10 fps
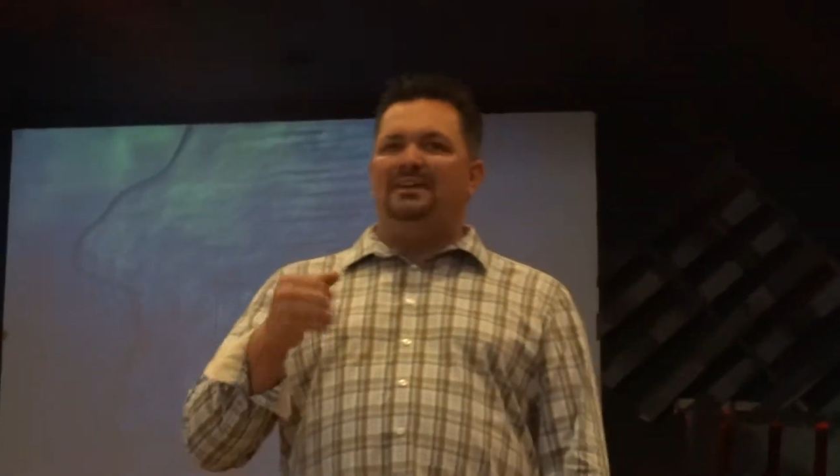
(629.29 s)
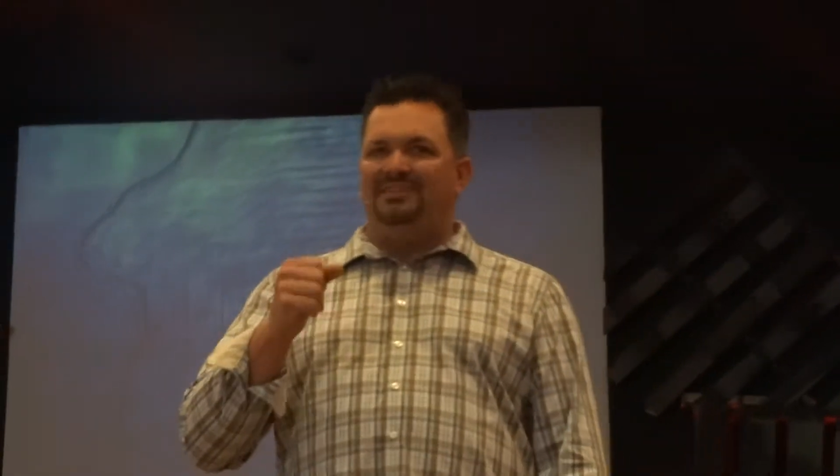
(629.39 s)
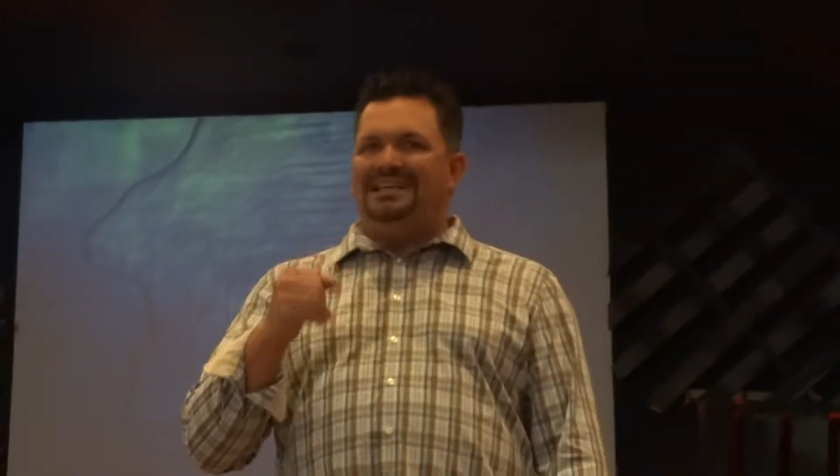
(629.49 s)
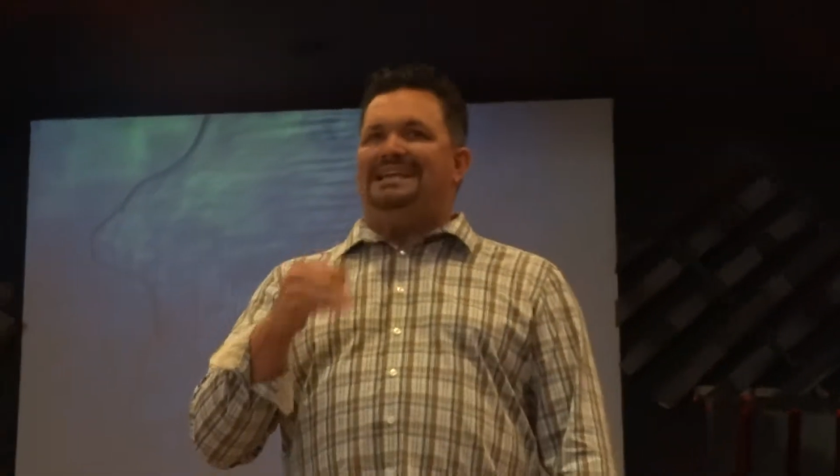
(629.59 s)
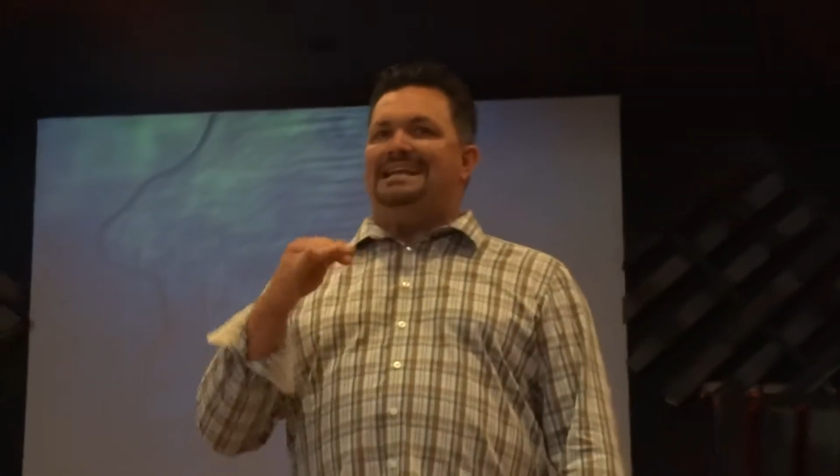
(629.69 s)

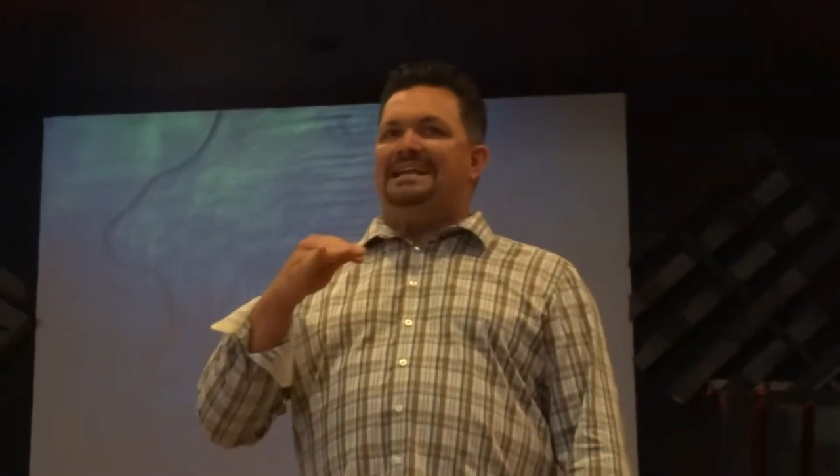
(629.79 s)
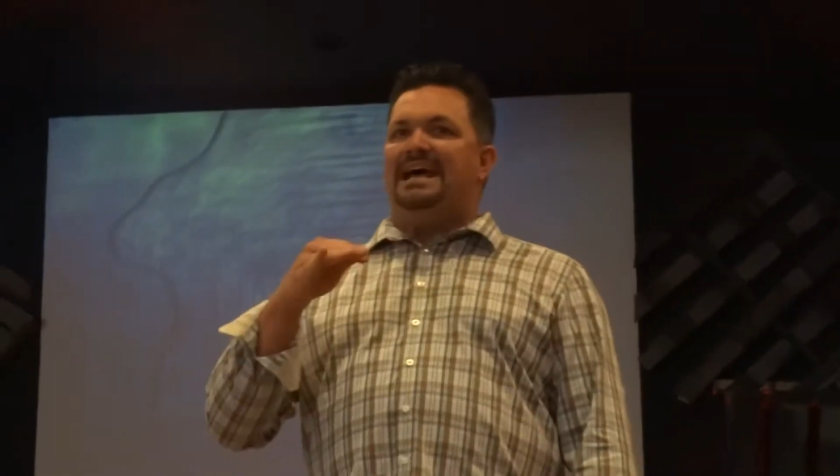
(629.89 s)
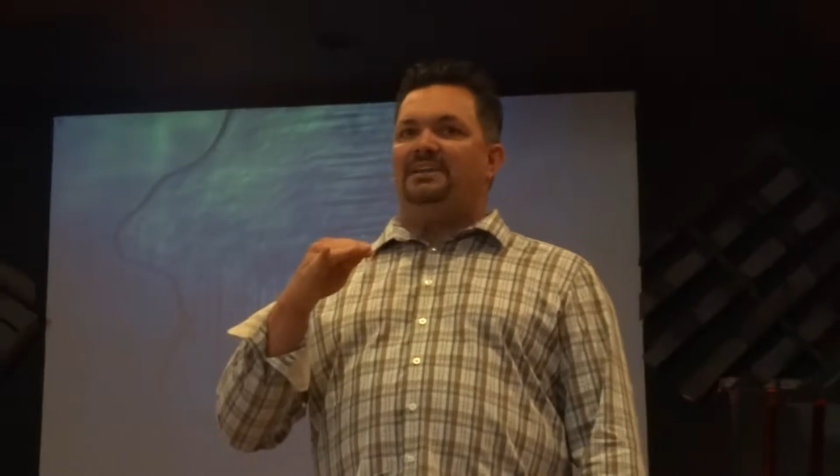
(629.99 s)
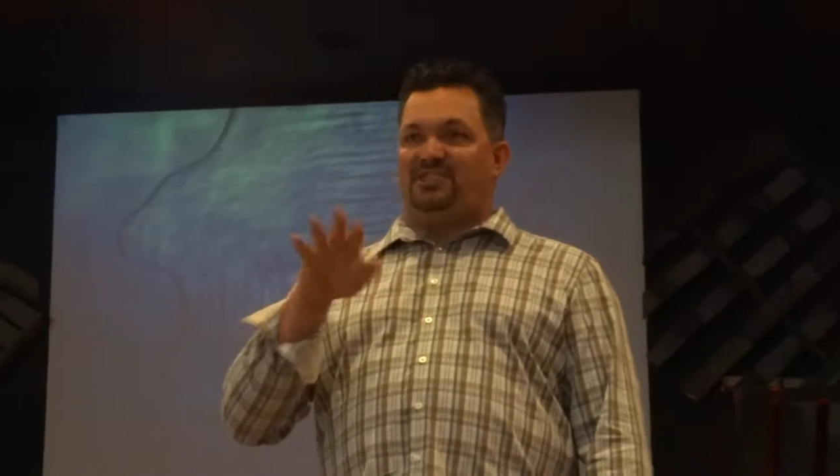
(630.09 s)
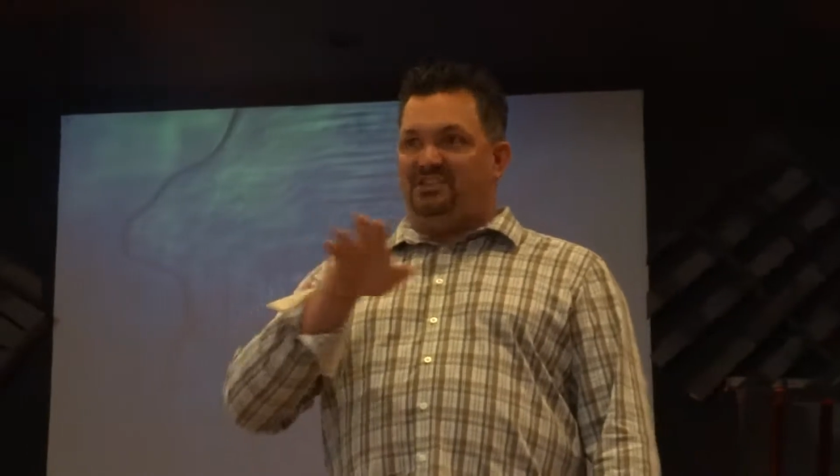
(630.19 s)
of leading
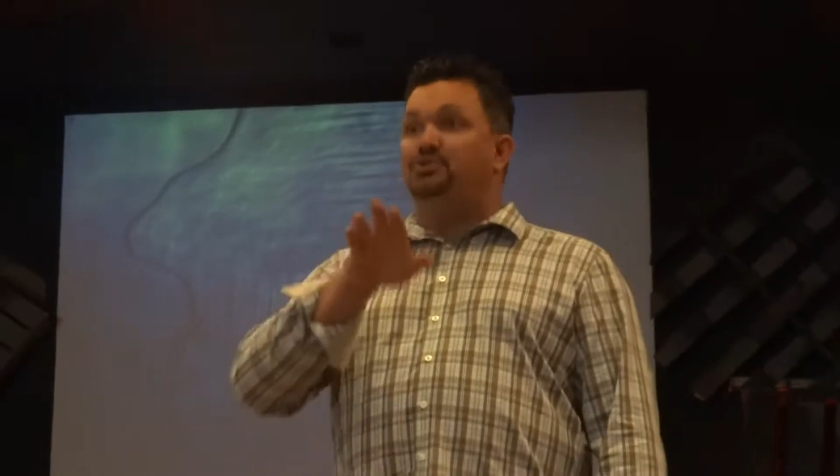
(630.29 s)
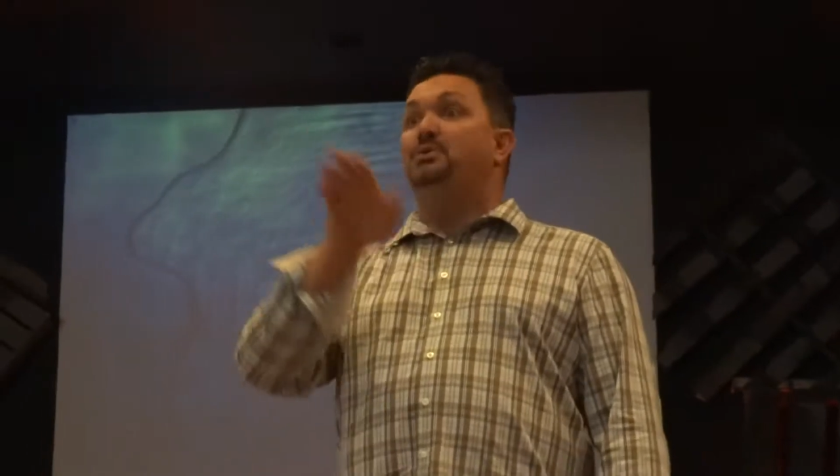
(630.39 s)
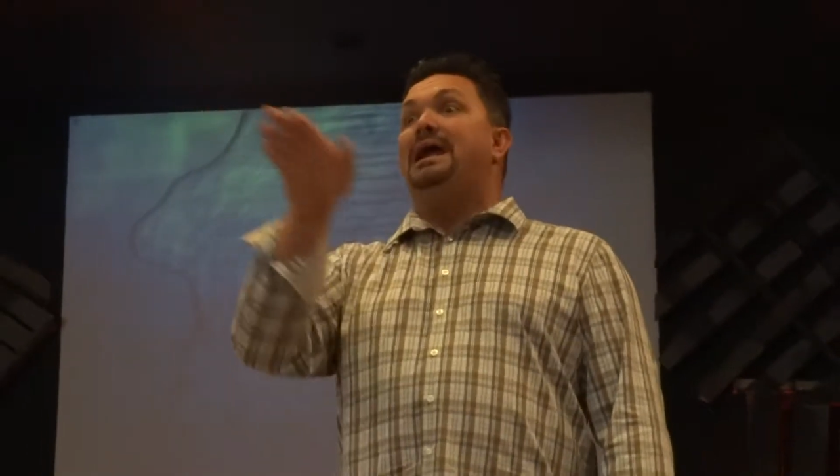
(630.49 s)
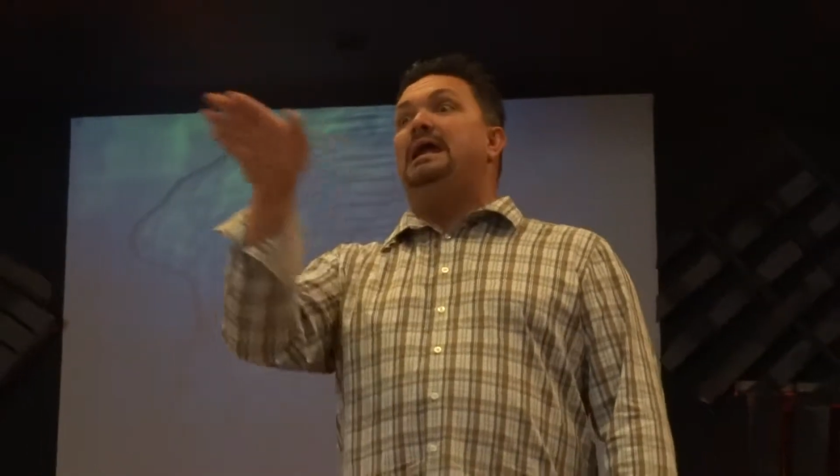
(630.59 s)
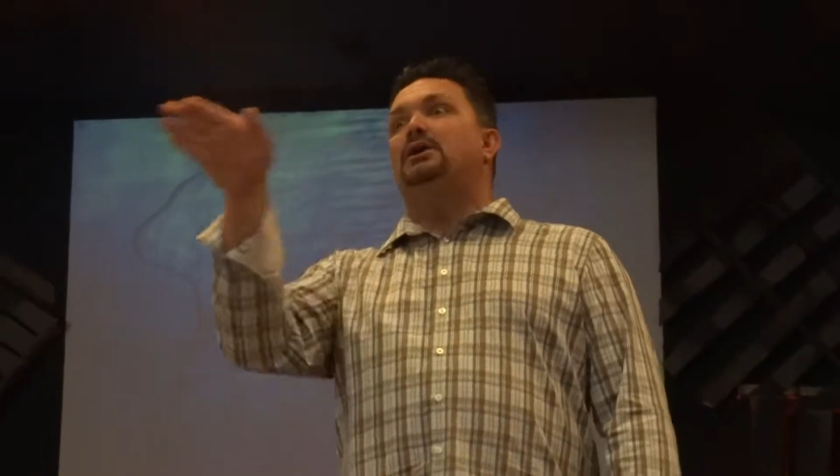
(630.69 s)
us
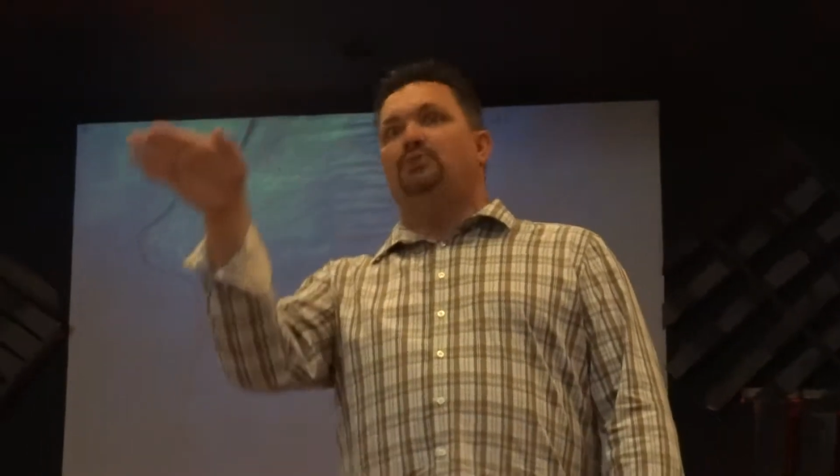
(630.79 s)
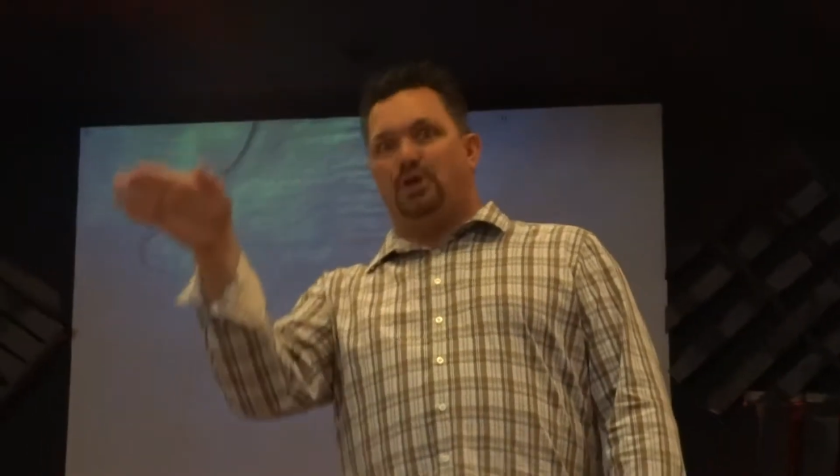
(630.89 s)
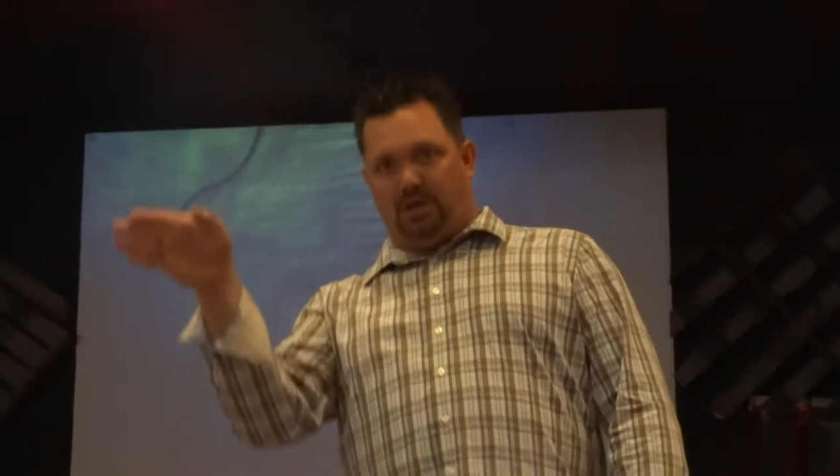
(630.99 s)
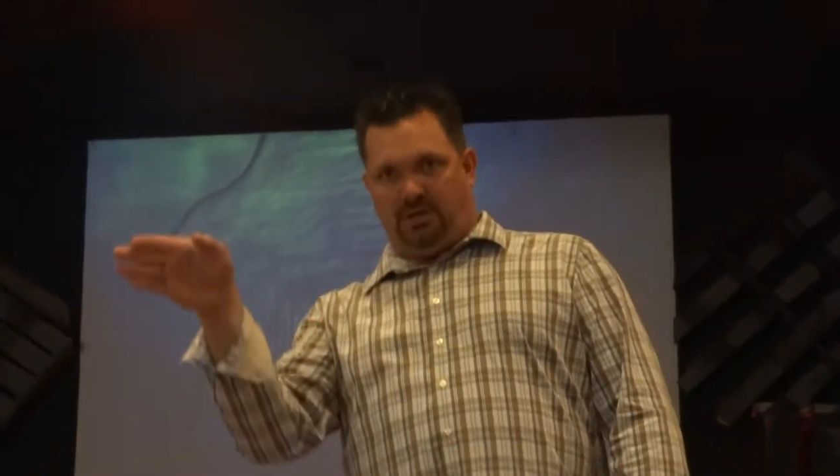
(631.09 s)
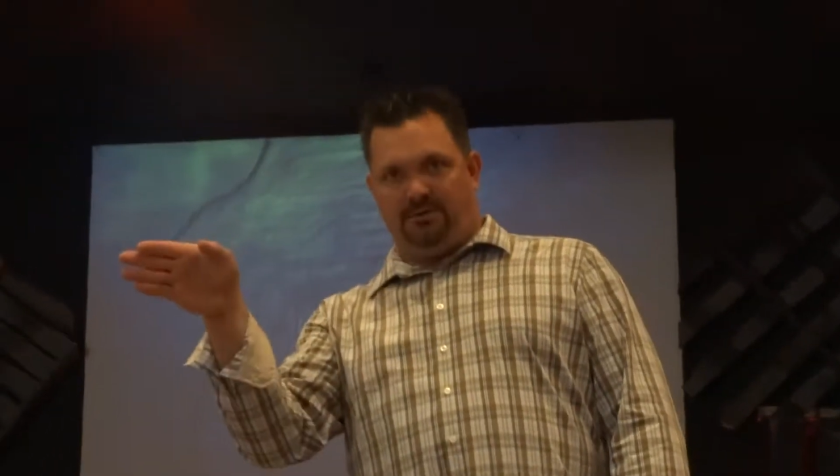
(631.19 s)
into
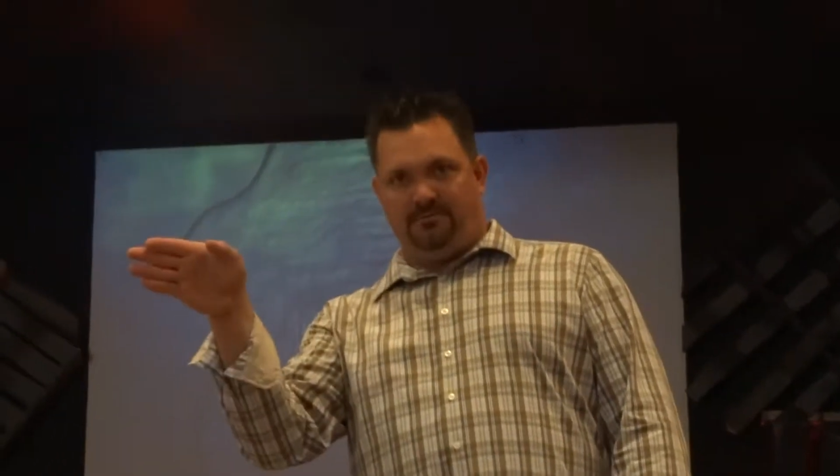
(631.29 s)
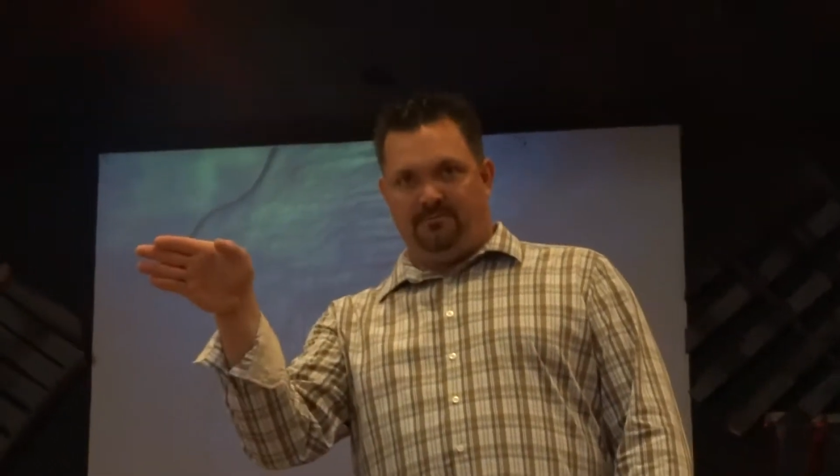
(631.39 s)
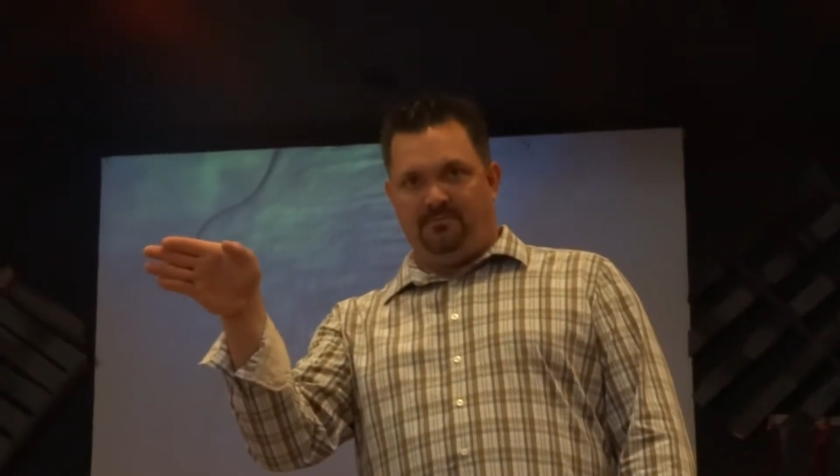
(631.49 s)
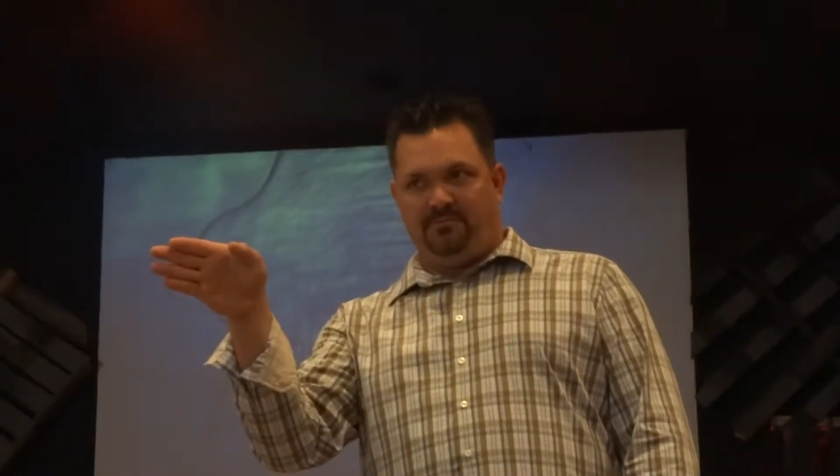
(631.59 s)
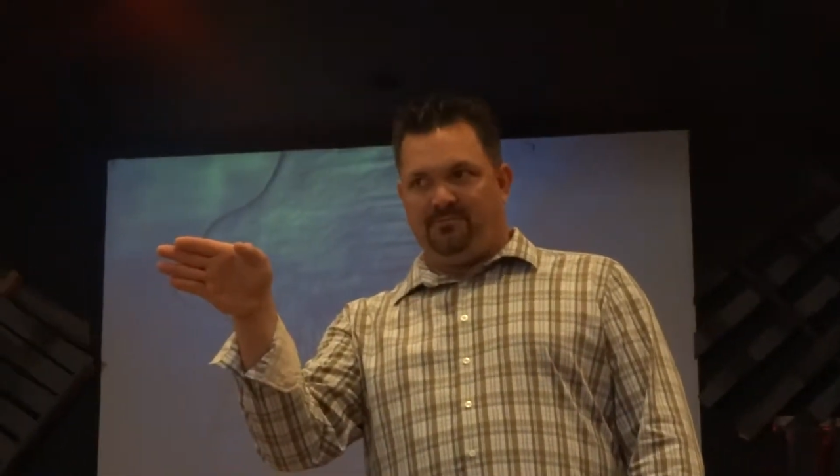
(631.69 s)
error.
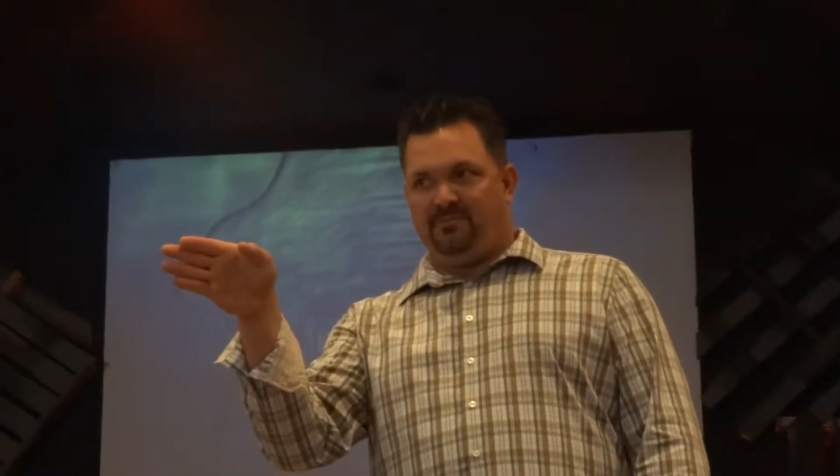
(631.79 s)
Right.